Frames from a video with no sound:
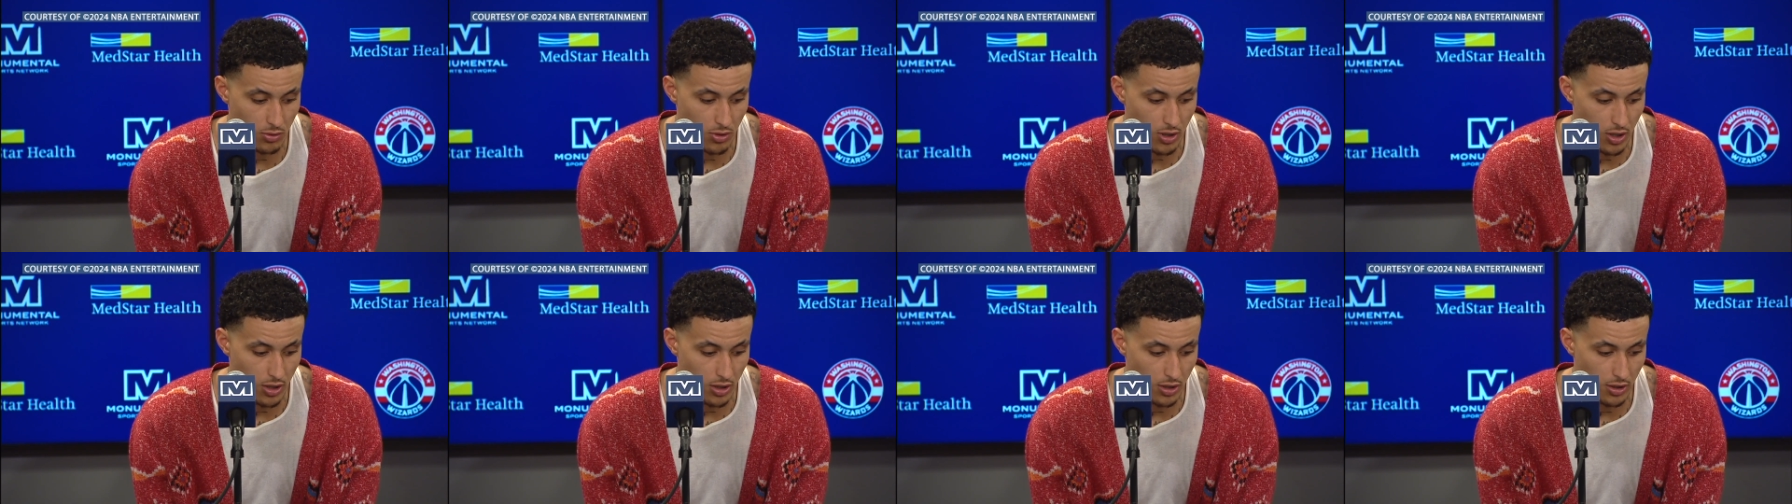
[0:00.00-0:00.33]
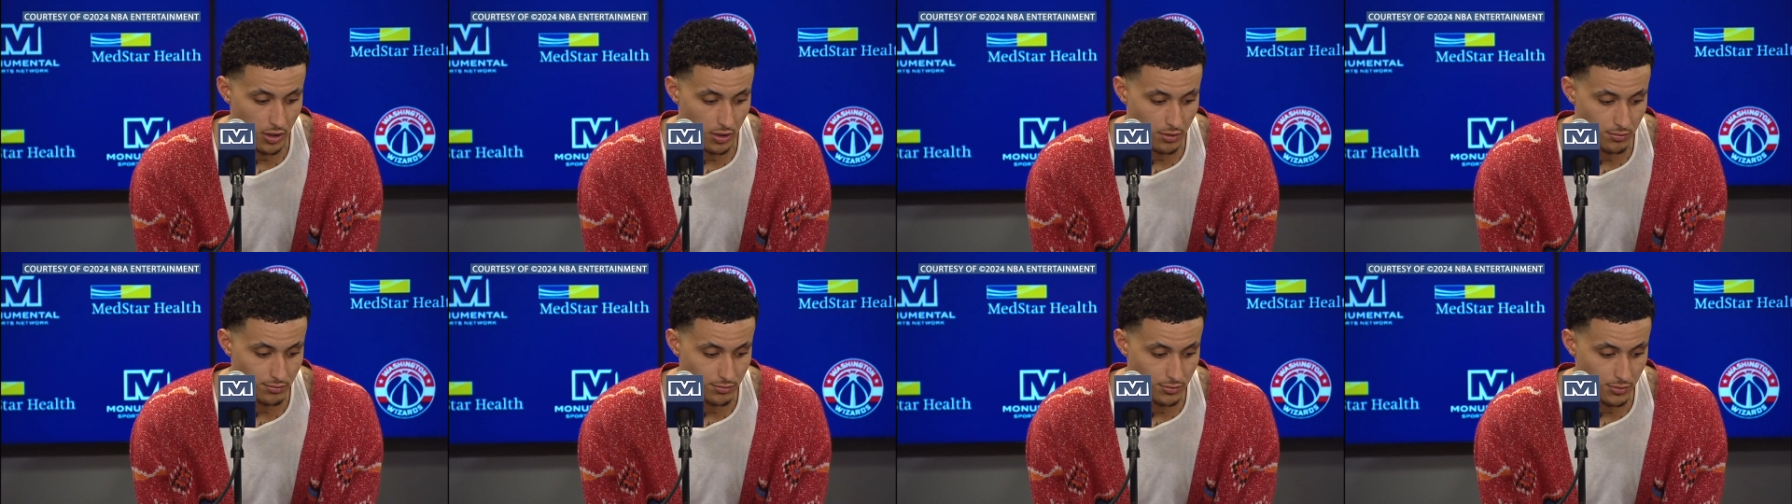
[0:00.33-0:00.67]
our
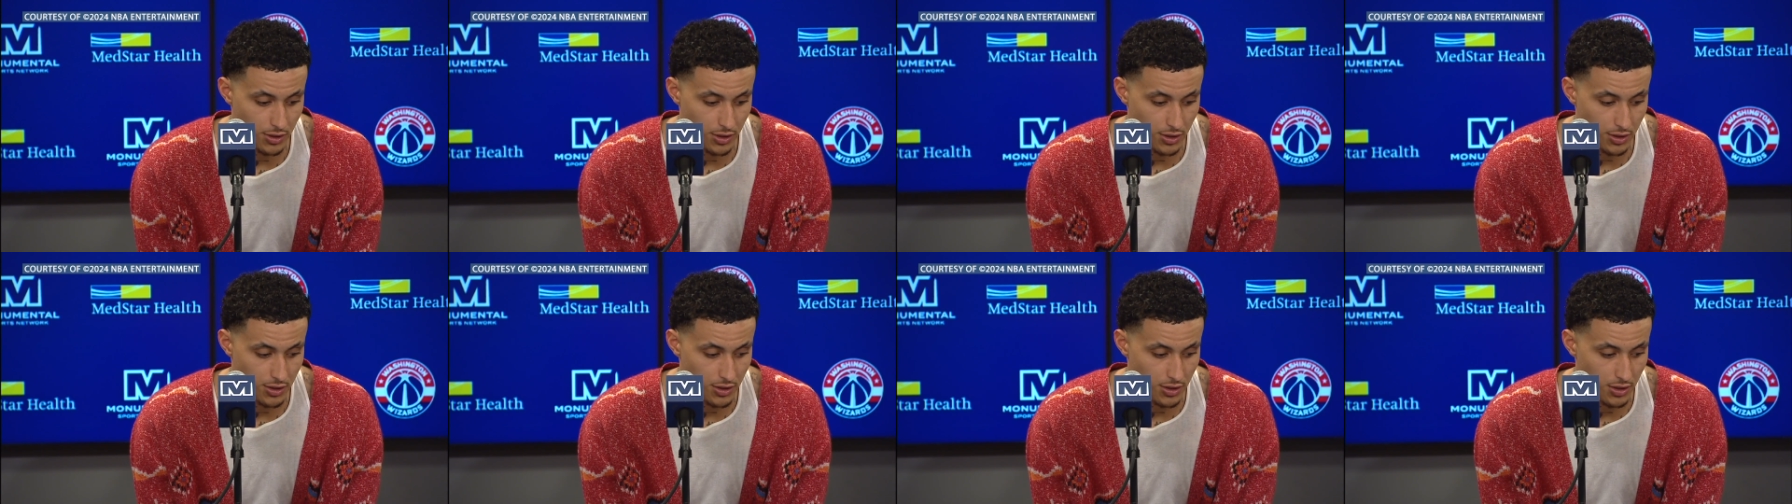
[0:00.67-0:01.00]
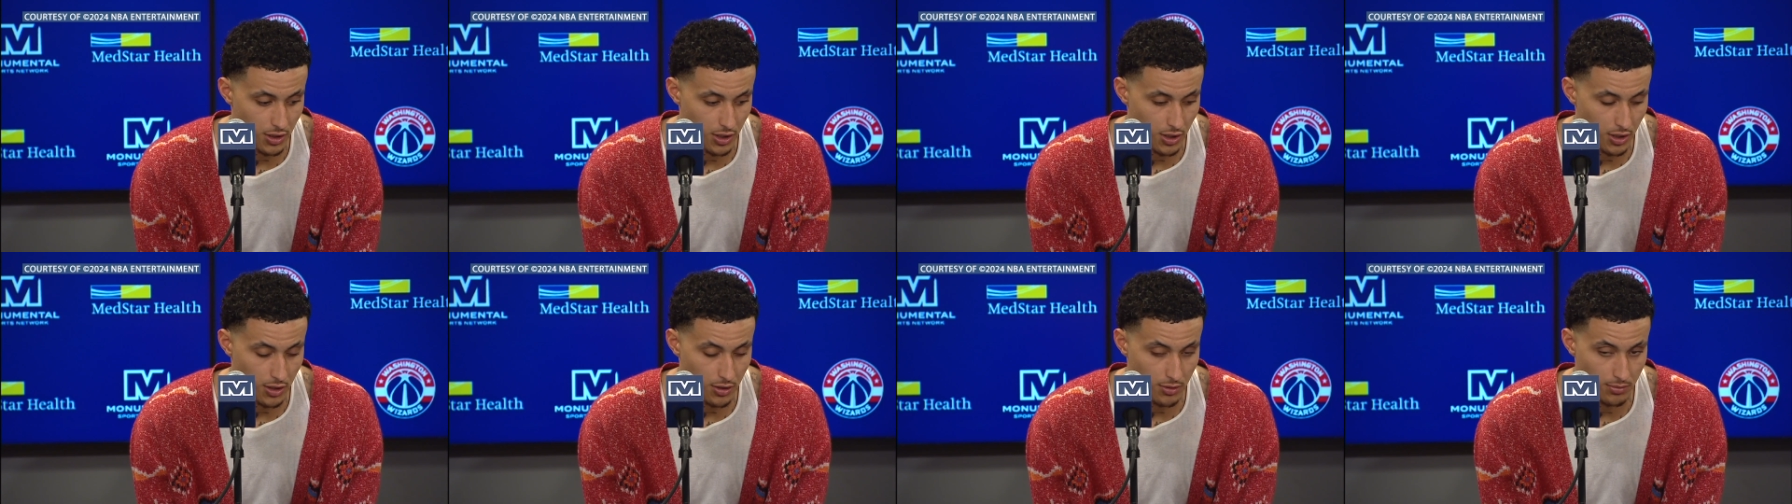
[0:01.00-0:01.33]

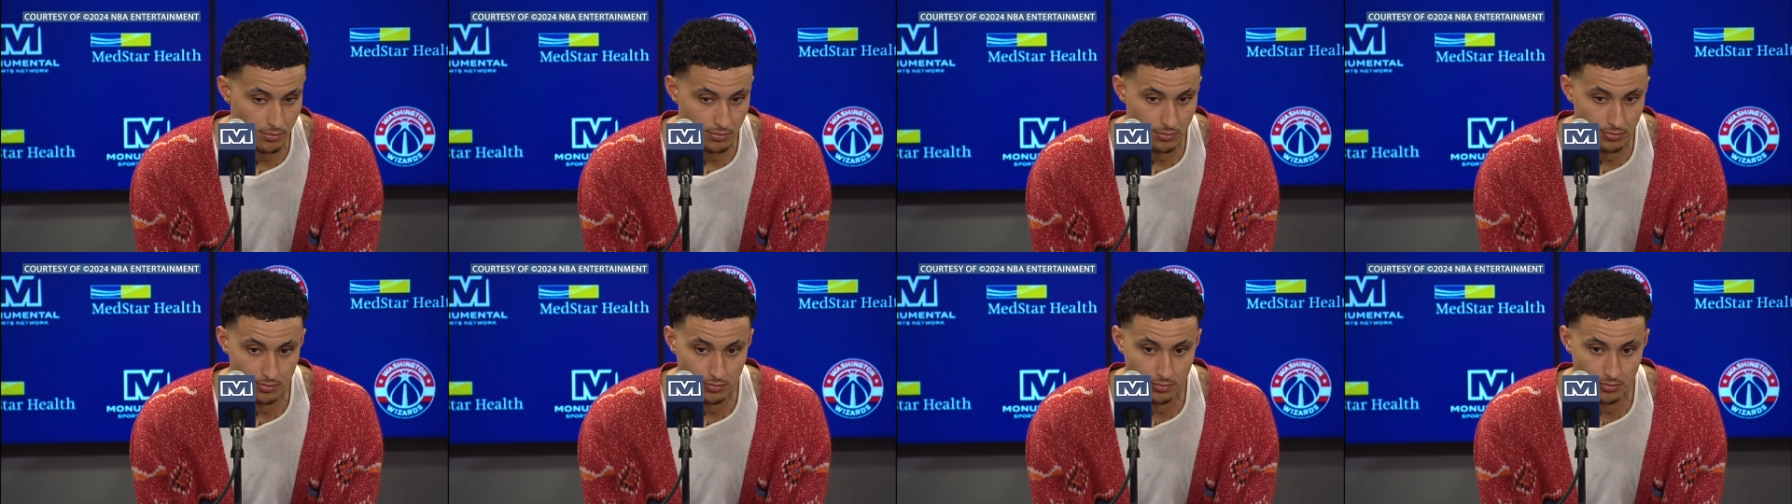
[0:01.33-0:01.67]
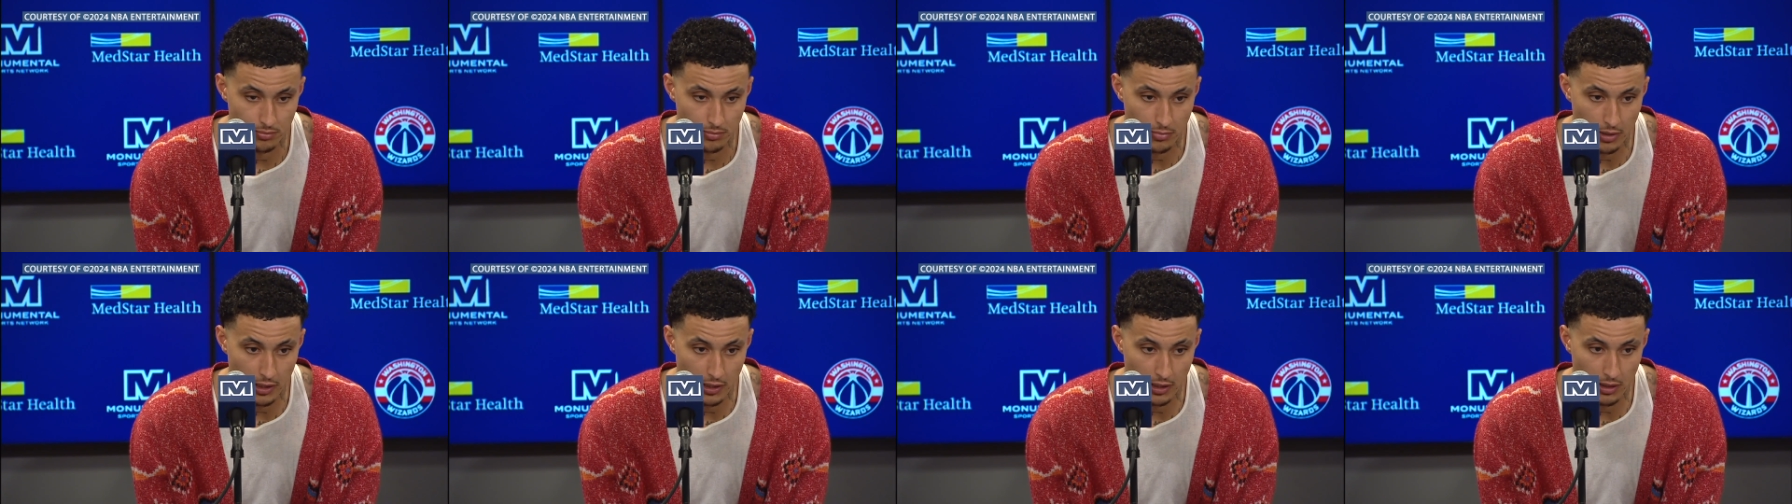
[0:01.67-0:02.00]

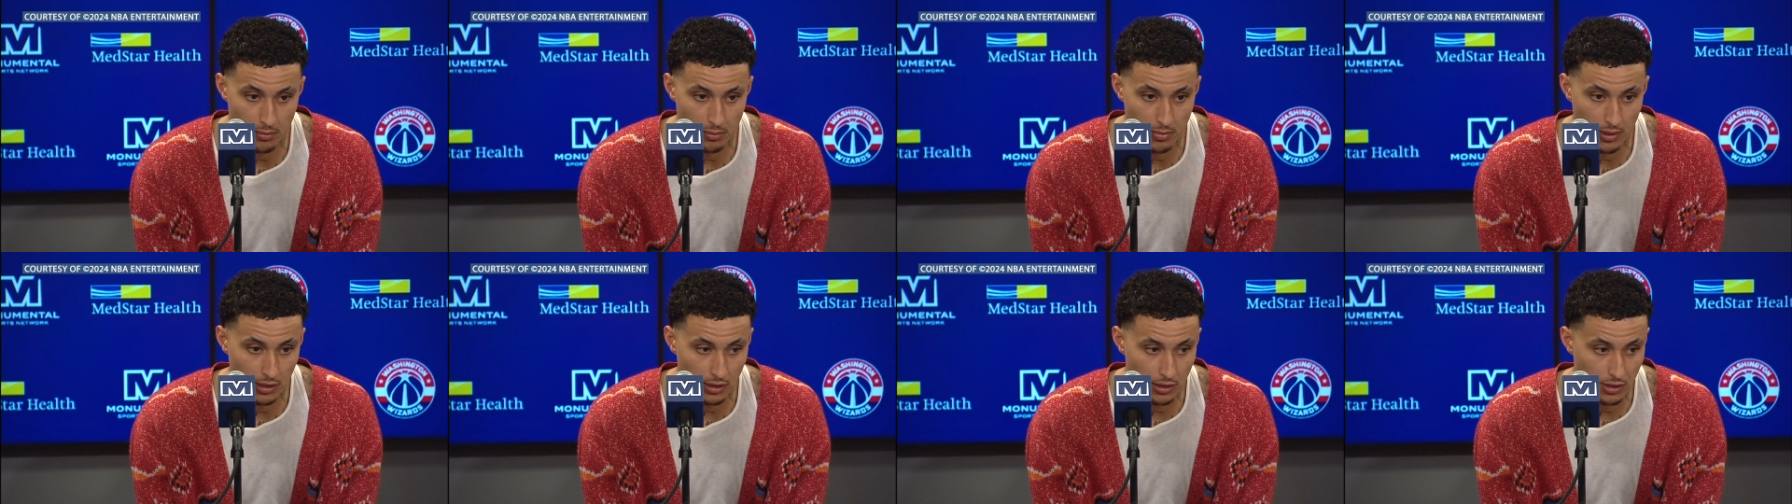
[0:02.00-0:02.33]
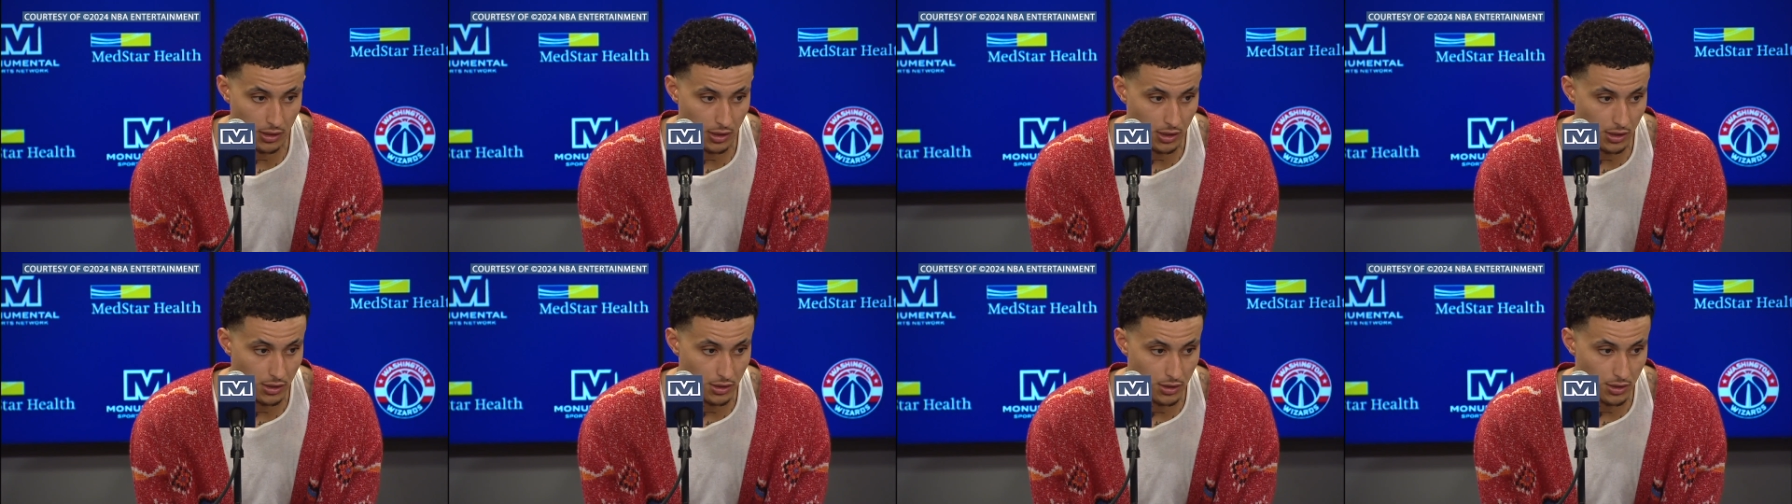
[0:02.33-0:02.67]

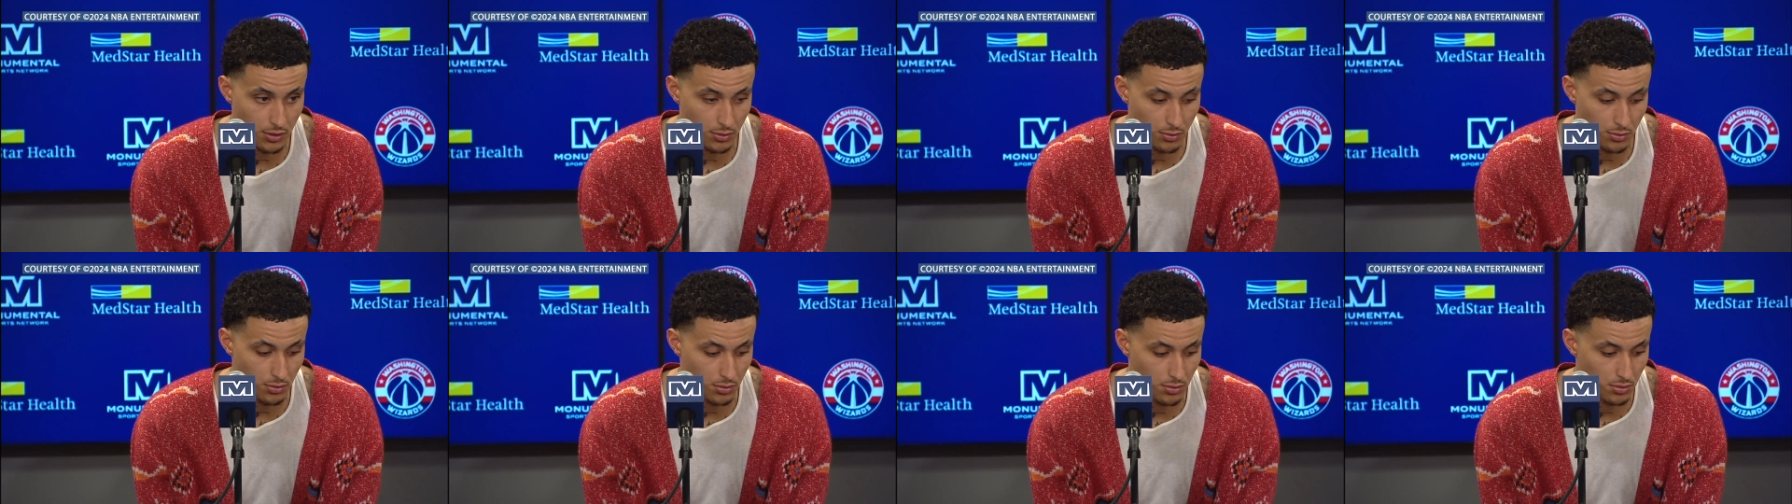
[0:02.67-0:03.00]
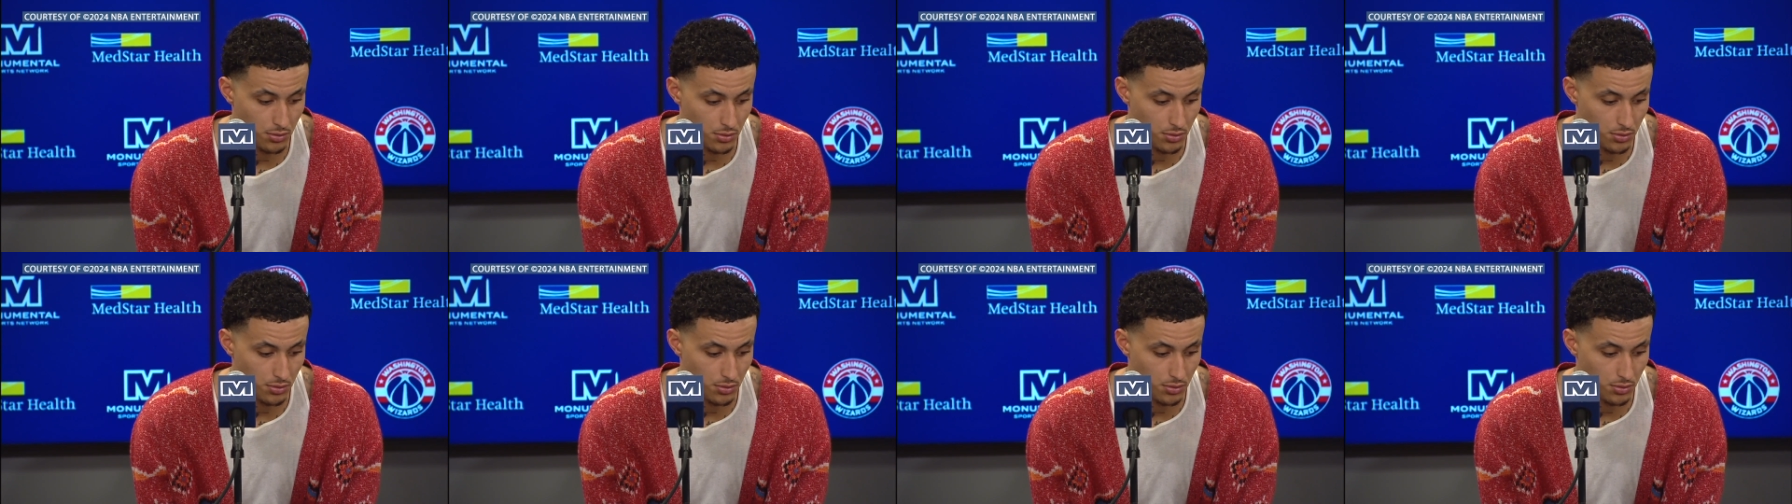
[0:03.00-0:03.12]
inability to,